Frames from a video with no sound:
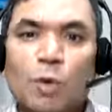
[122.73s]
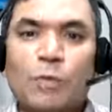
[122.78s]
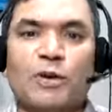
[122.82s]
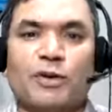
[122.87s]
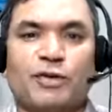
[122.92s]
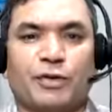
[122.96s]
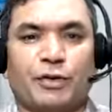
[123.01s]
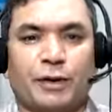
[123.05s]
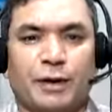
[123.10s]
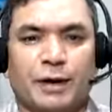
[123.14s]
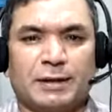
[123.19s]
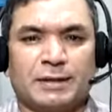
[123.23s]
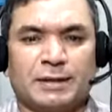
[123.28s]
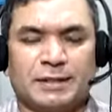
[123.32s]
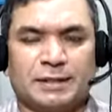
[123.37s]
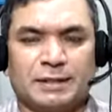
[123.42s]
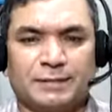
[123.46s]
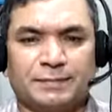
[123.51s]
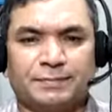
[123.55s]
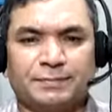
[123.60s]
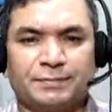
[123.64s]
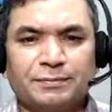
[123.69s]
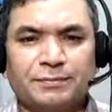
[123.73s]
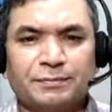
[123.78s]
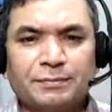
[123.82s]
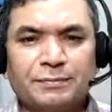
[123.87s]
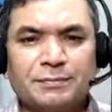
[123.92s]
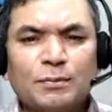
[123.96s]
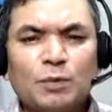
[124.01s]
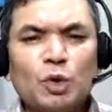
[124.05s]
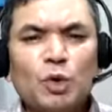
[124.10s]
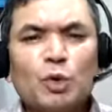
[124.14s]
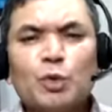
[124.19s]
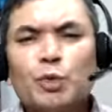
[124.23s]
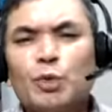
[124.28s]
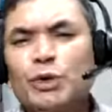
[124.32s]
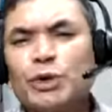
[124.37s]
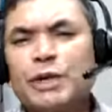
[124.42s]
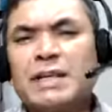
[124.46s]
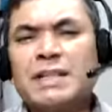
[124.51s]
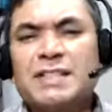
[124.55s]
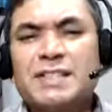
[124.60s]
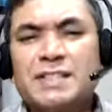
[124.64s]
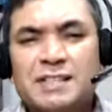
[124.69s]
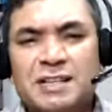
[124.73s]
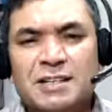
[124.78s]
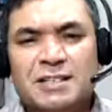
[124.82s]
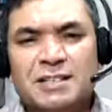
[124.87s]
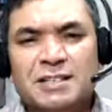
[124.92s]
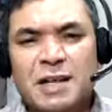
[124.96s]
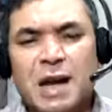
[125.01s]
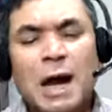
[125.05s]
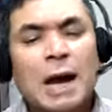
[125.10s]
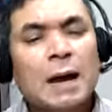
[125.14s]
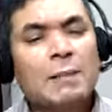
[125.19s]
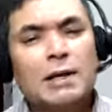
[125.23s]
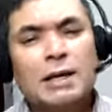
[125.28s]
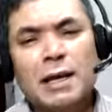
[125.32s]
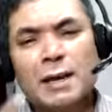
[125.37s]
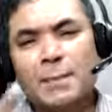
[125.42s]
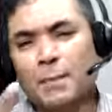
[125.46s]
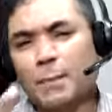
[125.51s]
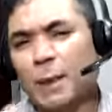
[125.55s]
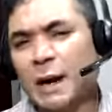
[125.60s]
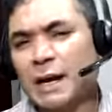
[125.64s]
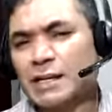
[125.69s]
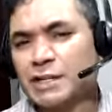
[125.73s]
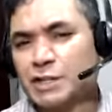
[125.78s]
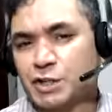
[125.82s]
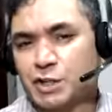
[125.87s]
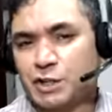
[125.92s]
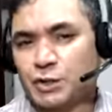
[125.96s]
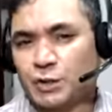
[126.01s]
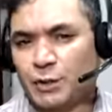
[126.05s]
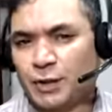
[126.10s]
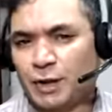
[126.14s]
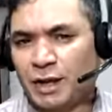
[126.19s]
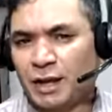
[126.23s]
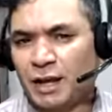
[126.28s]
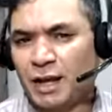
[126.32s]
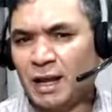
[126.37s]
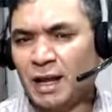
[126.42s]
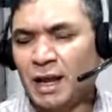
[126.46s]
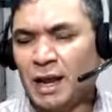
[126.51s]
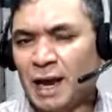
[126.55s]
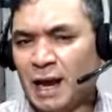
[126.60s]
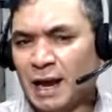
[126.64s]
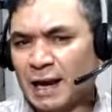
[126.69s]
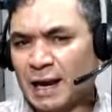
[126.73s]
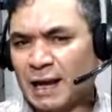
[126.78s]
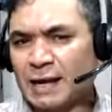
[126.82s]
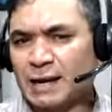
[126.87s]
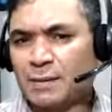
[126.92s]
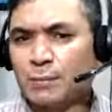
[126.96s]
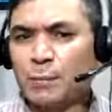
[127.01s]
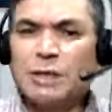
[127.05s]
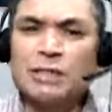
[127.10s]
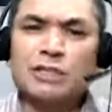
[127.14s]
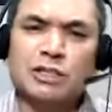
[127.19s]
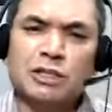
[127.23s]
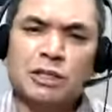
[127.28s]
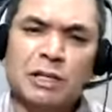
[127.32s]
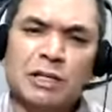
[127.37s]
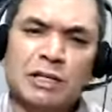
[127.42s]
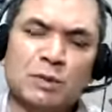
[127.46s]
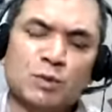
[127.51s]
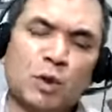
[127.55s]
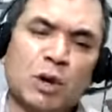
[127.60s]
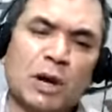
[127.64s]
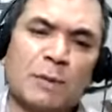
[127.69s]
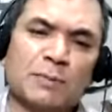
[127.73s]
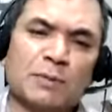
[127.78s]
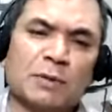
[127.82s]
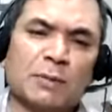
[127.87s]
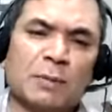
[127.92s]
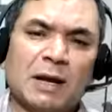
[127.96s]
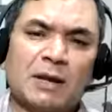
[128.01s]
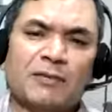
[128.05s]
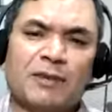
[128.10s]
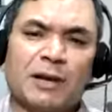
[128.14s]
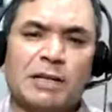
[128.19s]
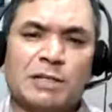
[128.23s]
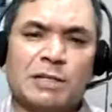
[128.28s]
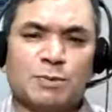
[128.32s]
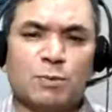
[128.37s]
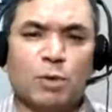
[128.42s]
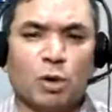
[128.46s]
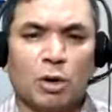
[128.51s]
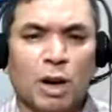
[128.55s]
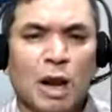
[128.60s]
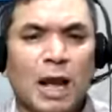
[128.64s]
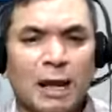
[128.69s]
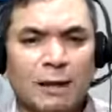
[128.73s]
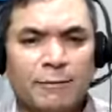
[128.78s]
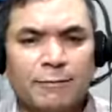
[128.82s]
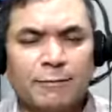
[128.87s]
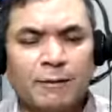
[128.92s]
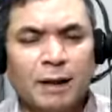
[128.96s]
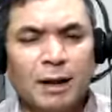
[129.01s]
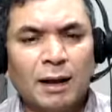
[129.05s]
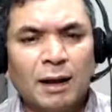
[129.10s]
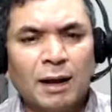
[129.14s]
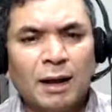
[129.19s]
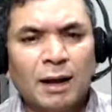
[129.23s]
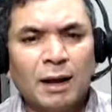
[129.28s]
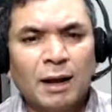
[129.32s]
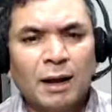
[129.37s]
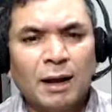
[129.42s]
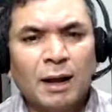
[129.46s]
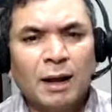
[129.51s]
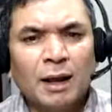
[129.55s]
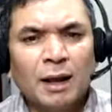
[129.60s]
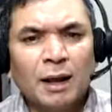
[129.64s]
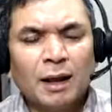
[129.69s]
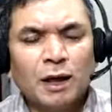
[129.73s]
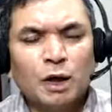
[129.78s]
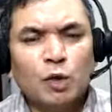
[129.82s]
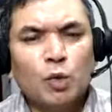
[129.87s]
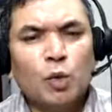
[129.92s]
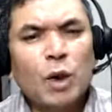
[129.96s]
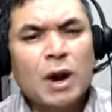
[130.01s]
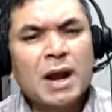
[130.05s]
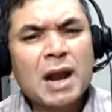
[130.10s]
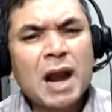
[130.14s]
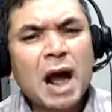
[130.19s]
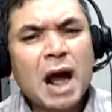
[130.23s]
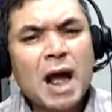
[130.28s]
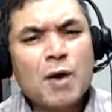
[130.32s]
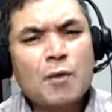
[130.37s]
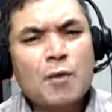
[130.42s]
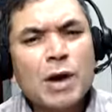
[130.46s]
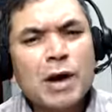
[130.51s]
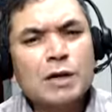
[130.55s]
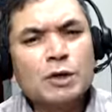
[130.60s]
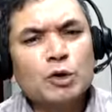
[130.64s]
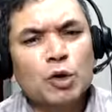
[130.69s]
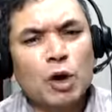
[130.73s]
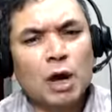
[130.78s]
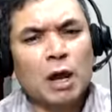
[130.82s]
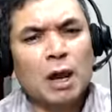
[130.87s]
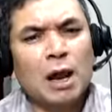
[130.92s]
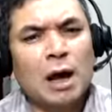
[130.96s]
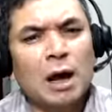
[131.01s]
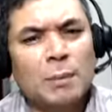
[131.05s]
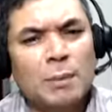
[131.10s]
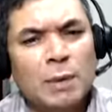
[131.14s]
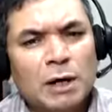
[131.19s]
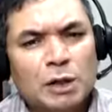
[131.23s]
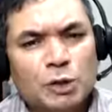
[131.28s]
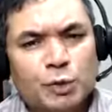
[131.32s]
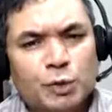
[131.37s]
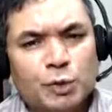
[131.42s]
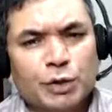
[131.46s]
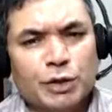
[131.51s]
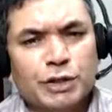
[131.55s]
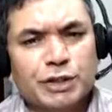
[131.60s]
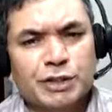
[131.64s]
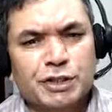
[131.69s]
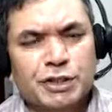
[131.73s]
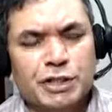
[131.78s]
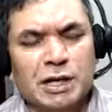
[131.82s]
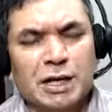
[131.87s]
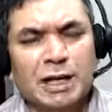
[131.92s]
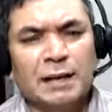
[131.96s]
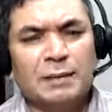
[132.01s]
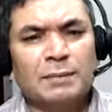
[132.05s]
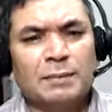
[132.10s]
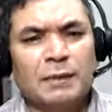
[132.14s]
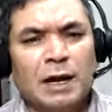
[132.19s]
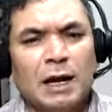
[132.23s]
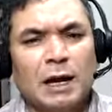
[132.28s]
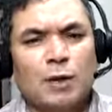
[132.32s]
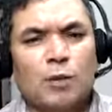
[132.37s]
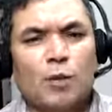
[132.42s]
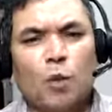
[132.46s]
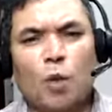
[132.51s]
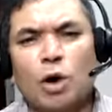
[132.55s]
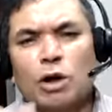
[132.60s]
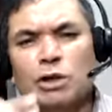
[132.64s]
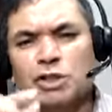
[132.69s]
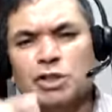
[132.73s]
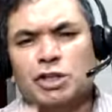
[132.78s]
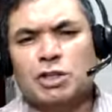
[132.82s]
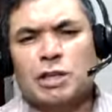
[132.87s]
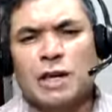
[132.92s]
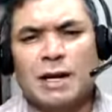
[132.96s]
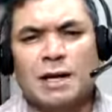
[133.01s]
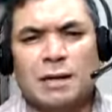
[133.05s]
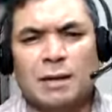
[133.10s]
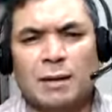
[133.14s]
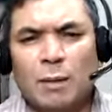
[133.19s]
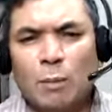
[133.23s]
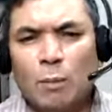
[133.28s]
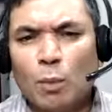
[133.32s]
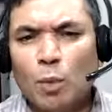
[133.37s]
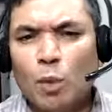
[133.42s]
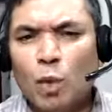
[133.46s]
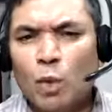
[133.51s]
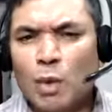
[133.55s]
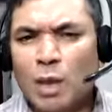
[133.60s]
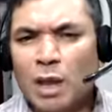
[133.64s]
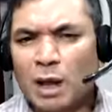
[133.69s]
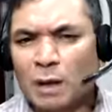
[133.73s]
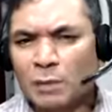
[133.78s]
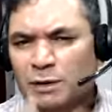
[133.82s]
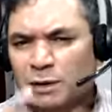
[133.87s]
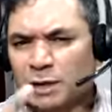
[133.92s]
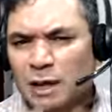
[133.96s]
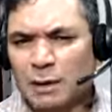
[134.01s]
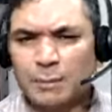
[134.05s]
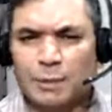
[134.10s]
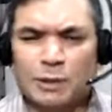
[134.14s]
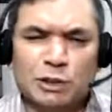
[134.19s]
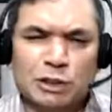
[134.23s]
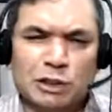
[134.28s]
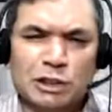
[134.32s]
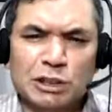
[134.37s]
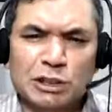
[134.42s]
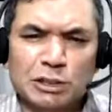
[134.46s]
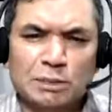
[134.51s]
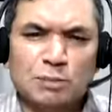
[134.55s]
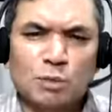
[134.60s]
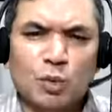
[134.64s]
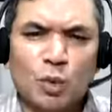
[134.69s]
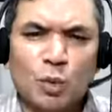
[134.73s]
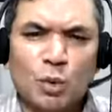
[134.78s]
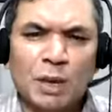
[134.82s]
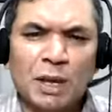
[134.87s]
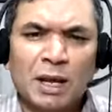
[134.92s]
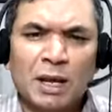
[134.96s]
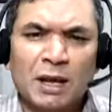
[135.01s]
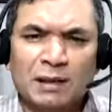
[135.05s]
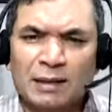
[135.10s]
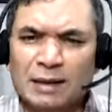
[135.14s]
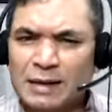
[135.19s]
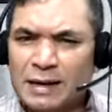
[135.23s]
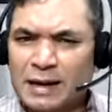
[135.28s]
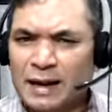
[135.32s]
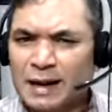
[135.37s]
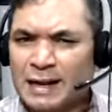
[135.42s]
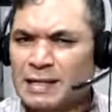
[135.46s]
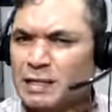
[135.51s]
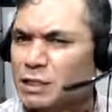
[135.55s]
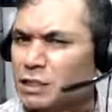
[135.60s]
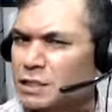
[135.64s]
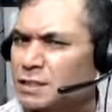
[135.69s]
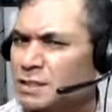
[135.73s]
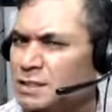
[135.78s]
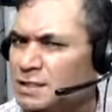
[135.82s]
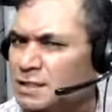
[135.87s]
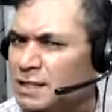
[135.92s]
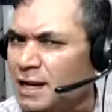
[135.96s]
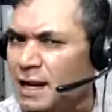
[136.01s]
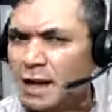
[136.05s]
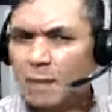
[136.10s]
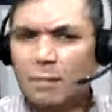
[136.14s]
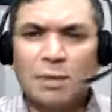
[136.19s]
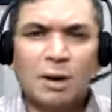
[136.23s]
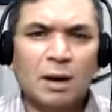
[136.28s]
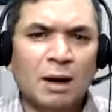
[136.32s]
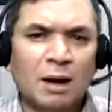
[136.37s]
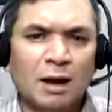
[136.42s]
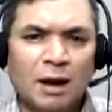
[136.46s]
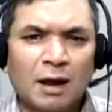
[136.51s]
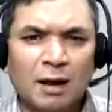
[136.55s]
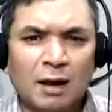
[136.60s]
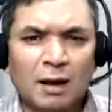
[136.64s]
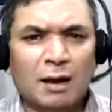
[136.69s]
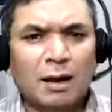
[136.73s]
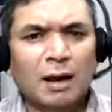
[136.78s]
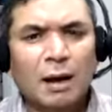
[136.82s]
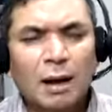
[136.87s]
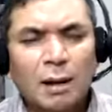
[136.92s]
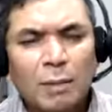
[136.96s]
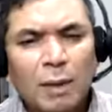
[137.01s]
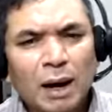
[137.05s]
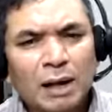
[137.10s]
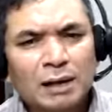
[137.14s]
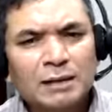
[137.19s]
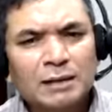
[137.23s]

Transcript: for us. For instance, I will give my story, and I mentioned is one of my Facebook Live. When I went to Allahabad first time and watched that movie, Amitabh Bachchan's movie in the Niranjan cinema in Allahabad,